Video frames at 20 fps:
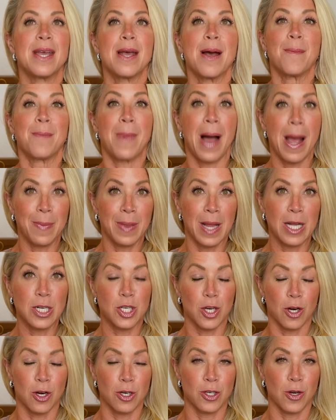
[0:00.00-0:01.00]
my blood
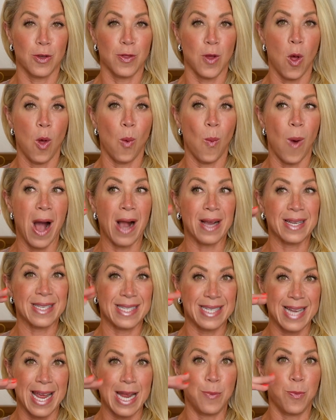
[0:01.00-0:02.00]
sugar during the whole walk
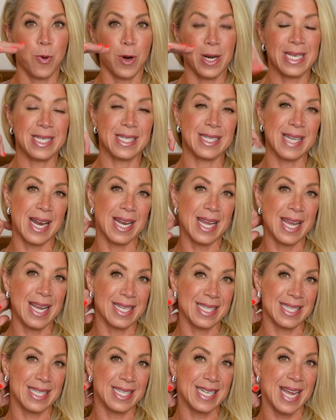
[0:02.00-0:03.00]
stayed pretty steady.
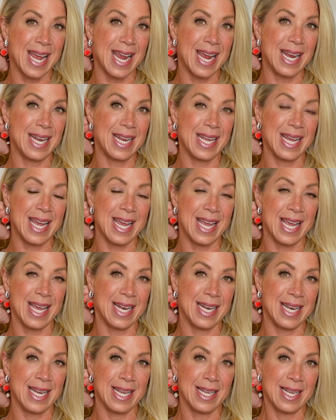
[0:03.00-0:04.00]
It stayed
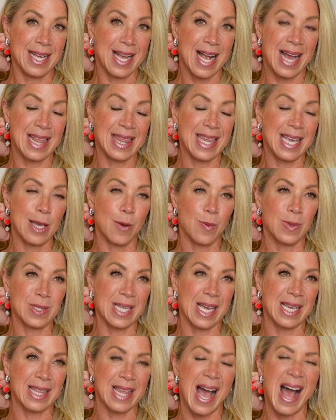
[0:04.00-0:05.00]
in, I think it was
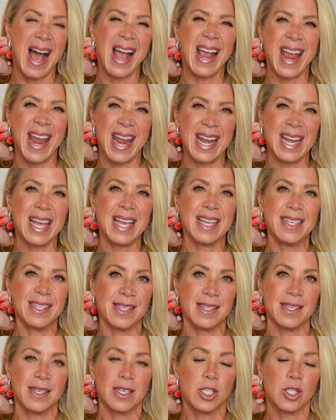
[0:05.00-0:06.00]
like the high
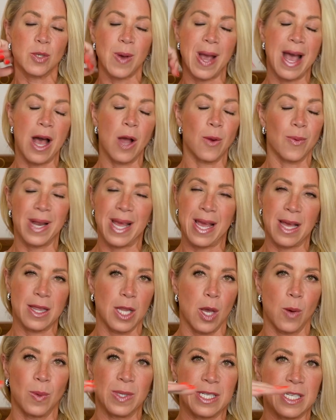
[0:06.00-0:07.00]
80s. So I already had
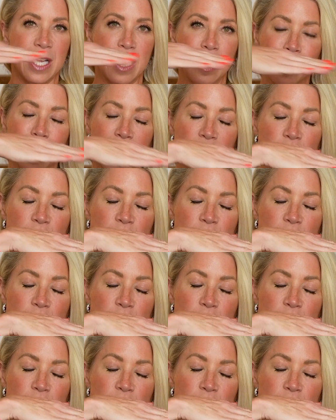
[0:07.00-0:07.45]
low and steady blood